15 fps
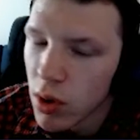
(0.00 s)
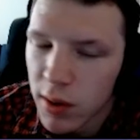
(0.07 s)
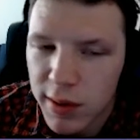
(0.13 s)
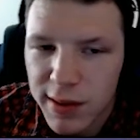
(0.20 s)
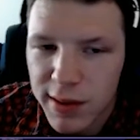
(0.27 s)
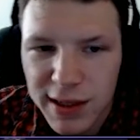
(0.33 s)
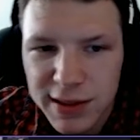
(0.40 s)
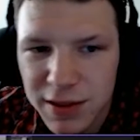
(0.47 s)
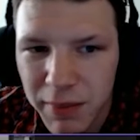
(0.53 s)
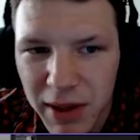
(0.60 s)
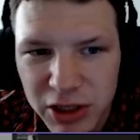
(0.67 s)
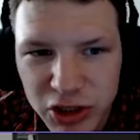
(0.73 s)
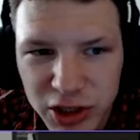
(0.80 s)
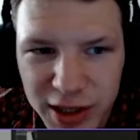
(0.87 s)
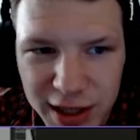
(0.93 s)
not to
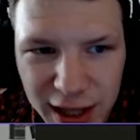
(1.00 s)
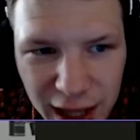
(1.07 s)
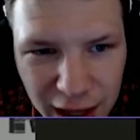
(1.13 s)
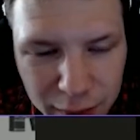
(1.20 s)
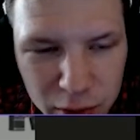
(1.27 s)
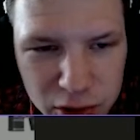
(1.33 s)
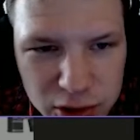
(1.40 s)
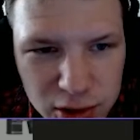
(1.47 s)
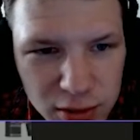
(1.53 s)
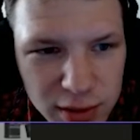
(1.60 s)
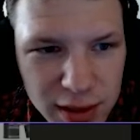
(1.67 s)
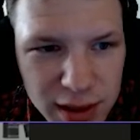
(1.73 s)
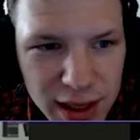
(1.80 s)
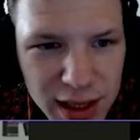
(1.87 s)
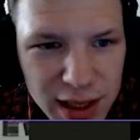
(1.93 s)
mention the camos you
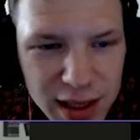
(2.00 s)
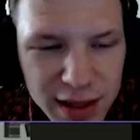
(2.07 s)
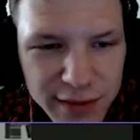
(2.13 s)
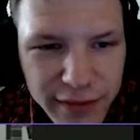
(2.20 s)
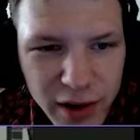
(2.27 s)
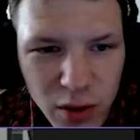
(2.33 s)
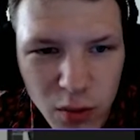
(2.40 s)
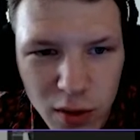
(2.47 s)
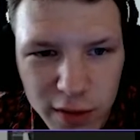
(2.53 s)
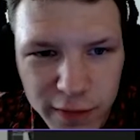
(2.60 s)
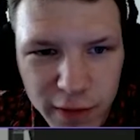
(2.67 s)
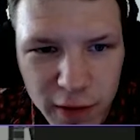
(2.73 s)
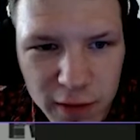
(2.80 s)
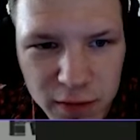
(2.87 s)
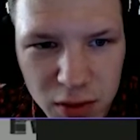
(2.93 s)
can get in Infinite
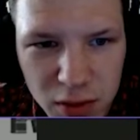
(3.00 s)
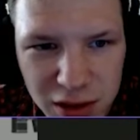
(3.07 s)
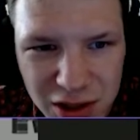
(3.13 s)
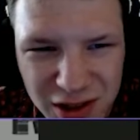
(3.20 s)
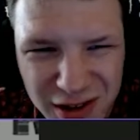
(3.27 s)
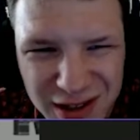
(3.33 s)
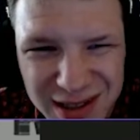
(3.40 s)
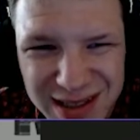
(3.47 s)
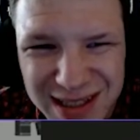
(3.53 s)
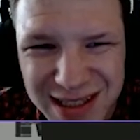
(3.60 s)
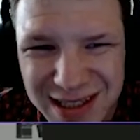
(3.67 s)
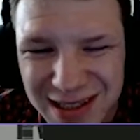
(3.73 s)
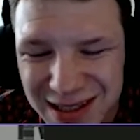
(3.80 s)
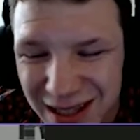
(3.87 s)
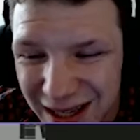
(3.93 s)
Warfare 4, it looks
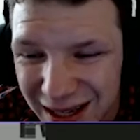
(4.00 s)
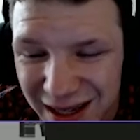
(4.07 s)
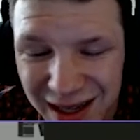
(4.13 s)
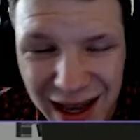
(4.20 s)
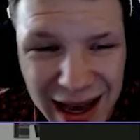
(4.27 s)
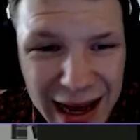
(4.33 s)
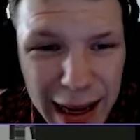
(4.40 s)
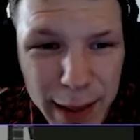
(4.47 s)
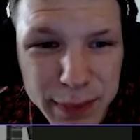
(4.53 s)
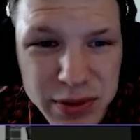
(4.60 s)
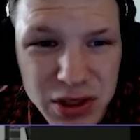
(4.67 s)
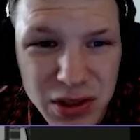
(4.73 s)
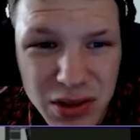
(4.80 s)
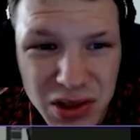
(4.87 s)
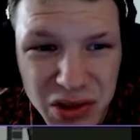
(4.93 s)
sick.
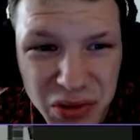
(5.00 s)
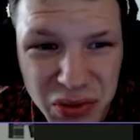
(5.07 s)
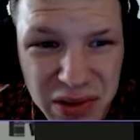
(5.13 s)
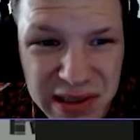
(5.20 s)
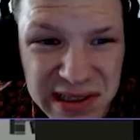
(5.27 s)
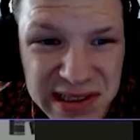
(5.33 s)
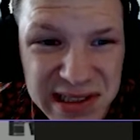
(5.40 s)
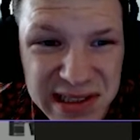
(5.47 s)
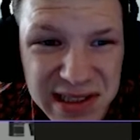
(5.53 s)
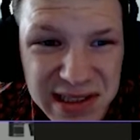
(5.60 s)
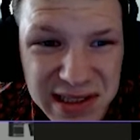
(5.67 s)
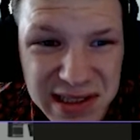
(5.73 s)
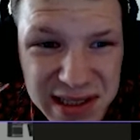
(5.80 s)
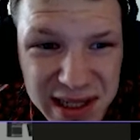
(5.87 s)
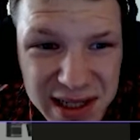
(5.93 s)
Absolutely
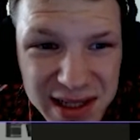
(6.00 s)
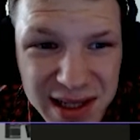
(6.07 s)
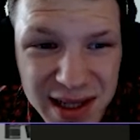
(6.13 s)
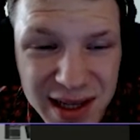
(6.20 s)
sick.